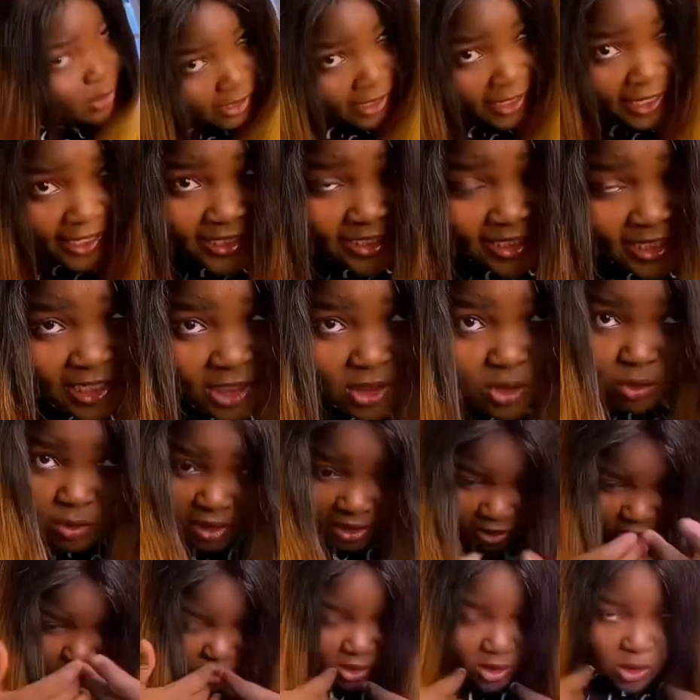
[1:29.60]
edges, you
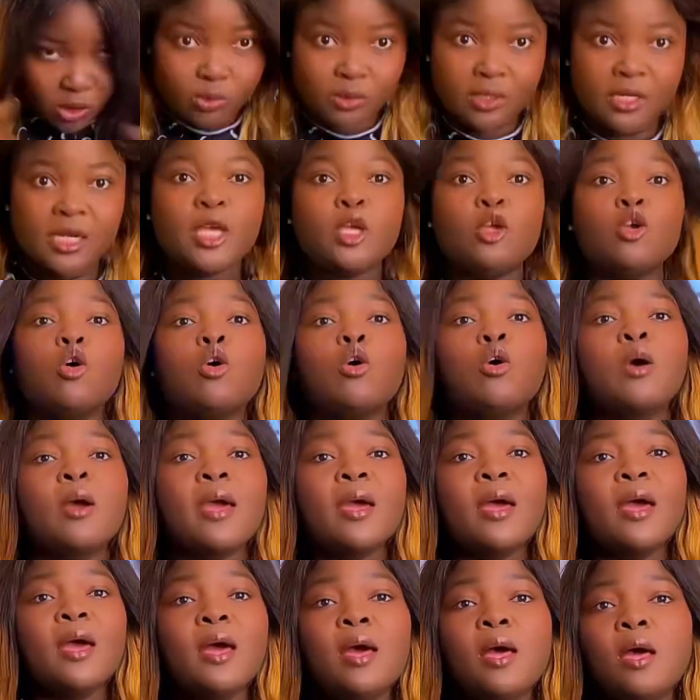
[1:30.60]
can use it to lay
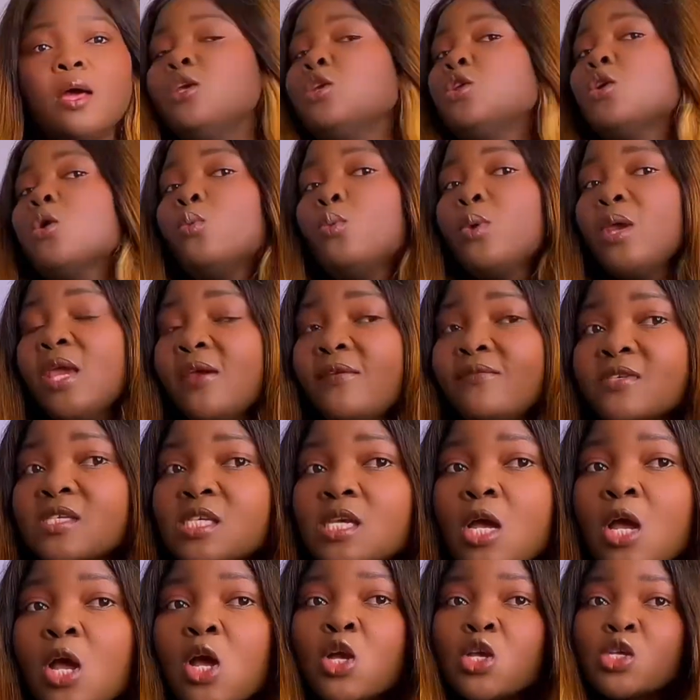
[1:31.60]
your weaves.